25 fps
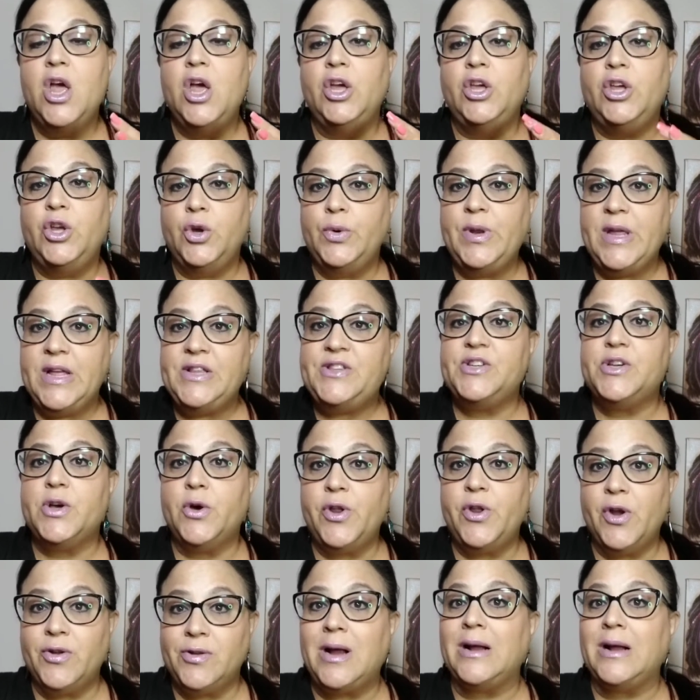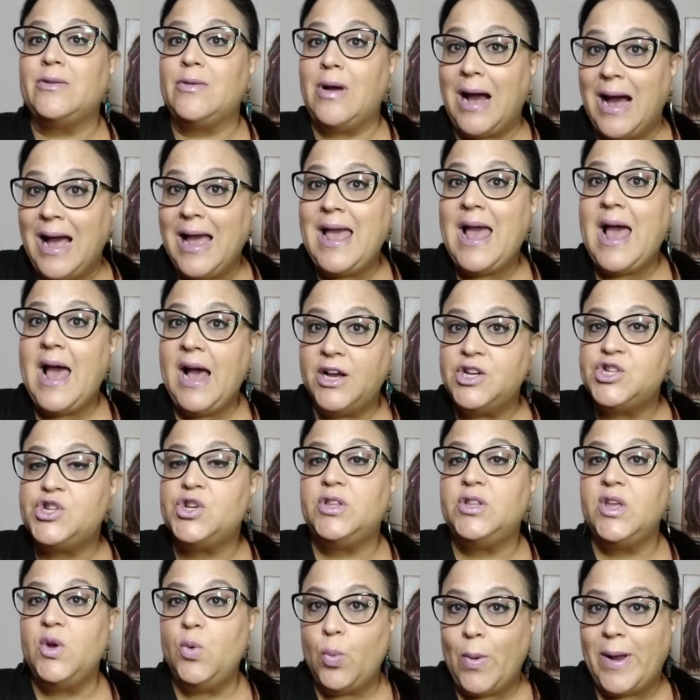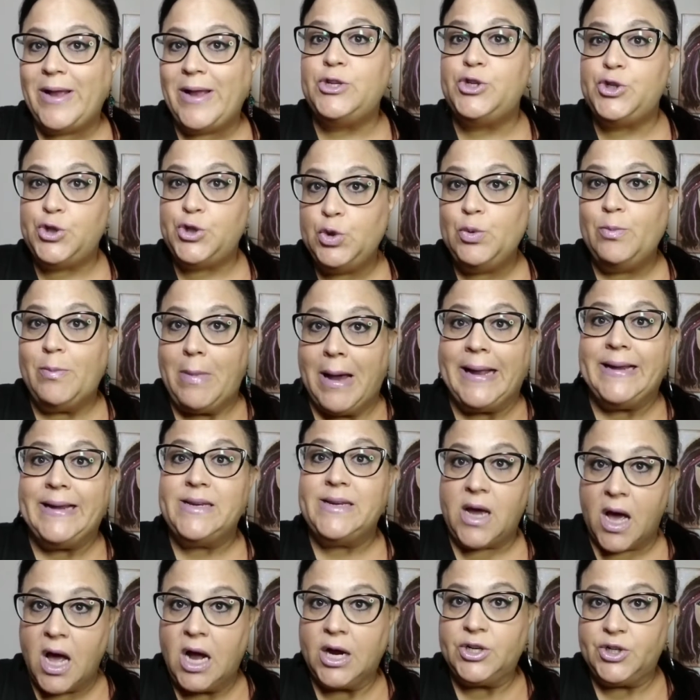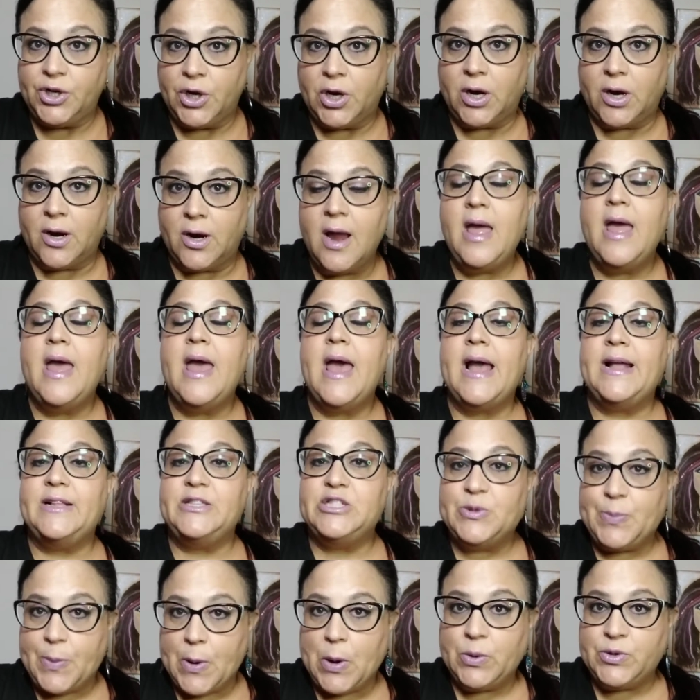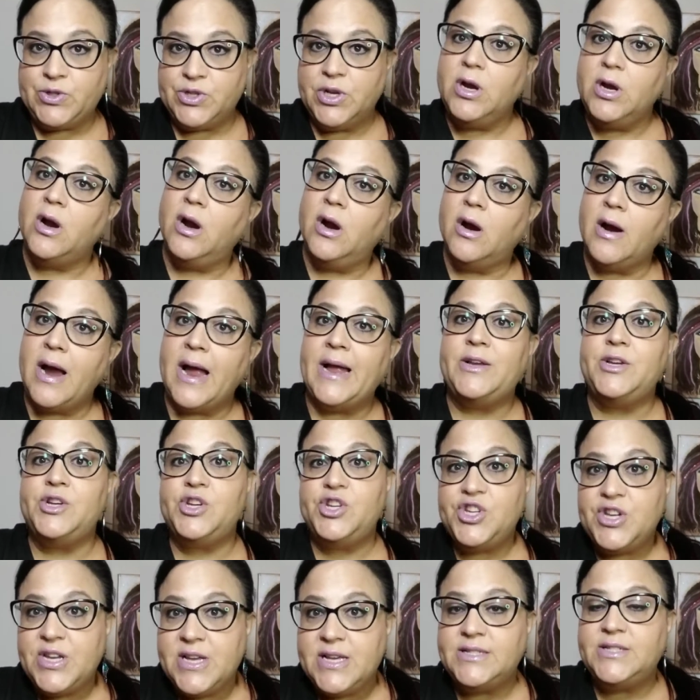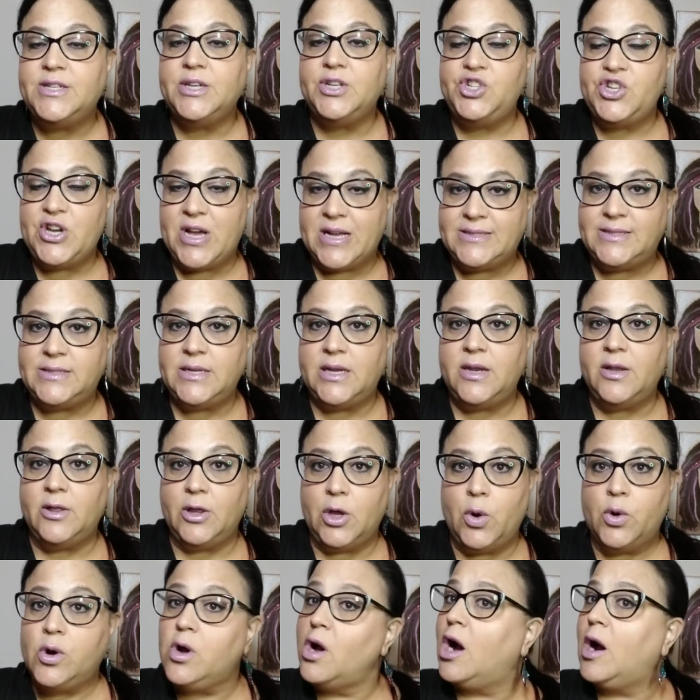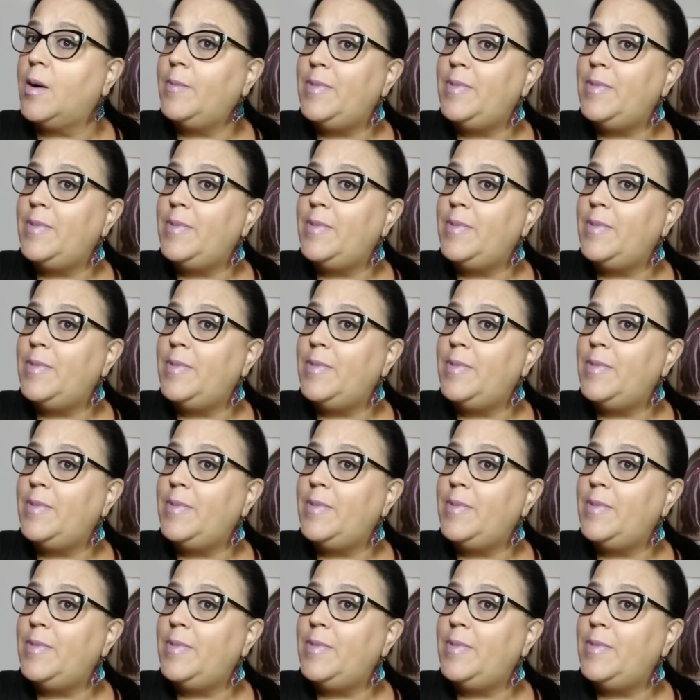You need to go to your doctor. I actually went to my doctor and spoke to her and she suggested low carb.